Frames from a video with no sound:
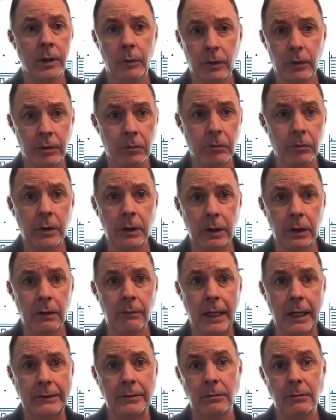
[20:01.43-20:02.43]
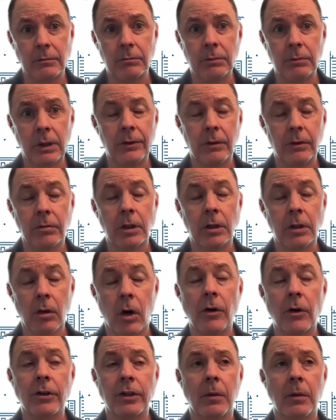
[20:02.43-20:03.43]
with some really actually relatively
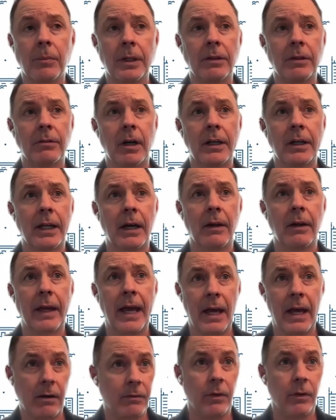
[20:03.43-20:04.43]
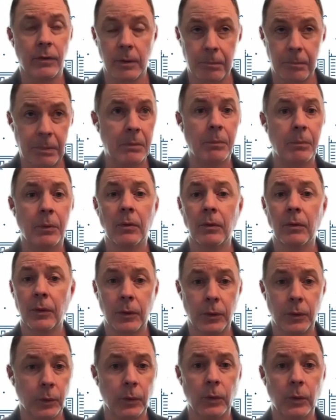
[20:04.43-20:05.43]
large companies right now that have the people, the
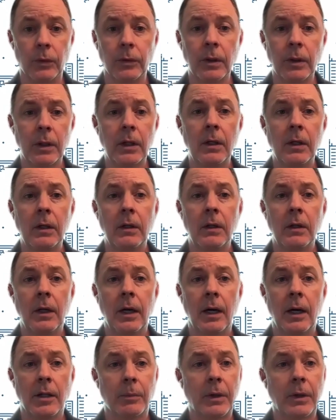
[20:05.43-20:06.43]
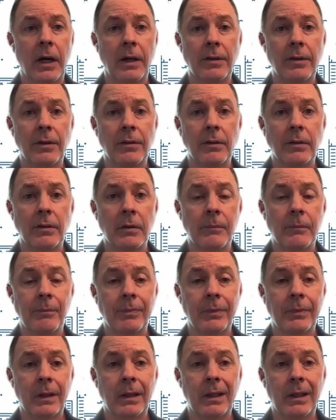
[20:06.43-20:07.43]
tools, the processes.
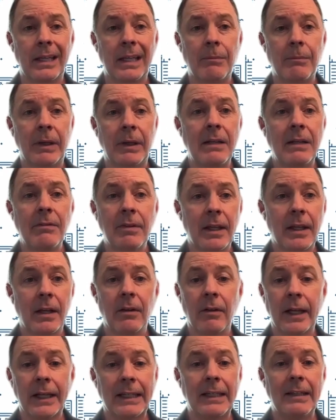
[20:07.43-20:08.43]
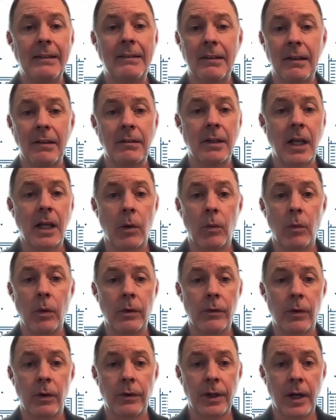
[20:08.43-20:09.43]
But even they're like, it's just not
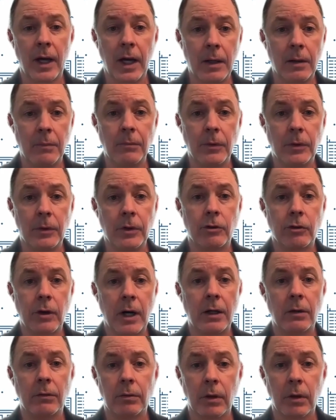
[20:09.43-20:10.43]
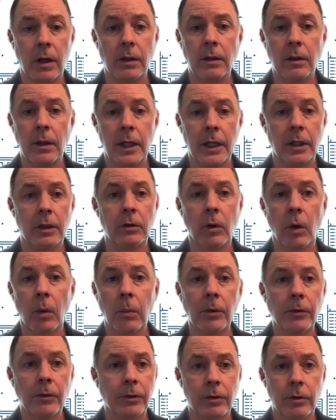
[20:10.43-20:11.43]
worth our time to try to run a
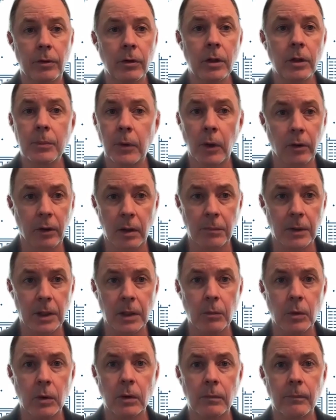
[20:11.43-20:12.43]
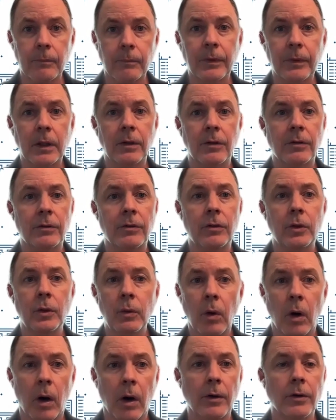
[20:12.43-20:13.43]
global security program anymore. It's
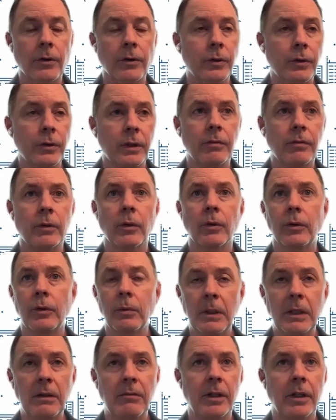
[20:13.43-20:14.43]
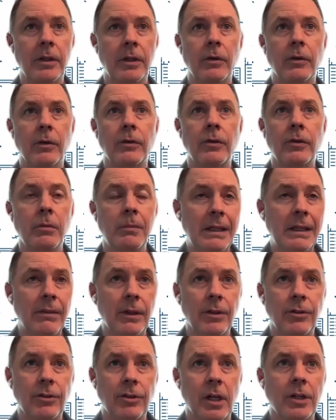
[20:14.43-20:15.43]
too hard. It's too difficult. Too many vendors. Too many
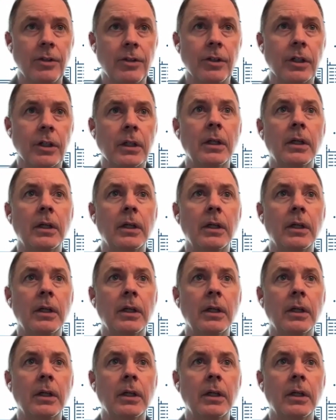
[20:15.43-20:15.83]
things changing.